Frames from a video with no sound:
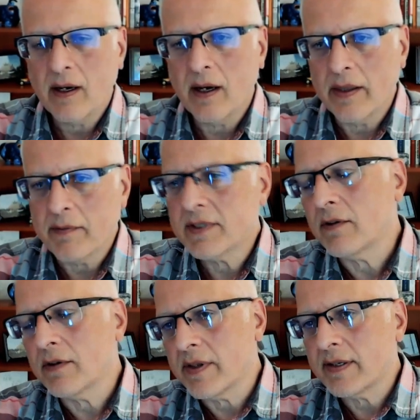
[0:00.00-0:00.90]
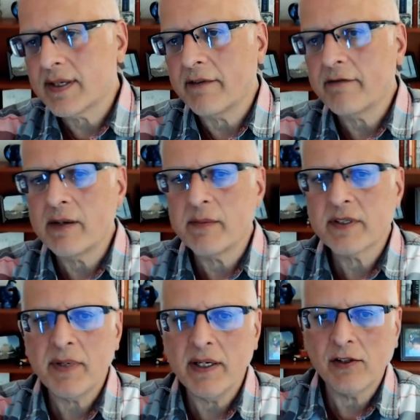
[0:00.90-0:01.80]
They'd say freedom of
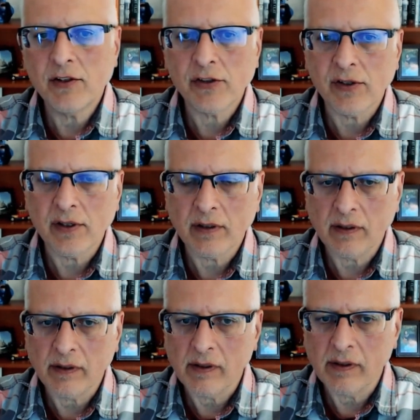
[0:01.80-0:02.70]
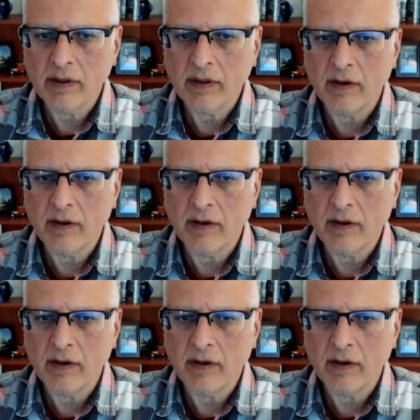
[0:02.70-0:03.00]
speech or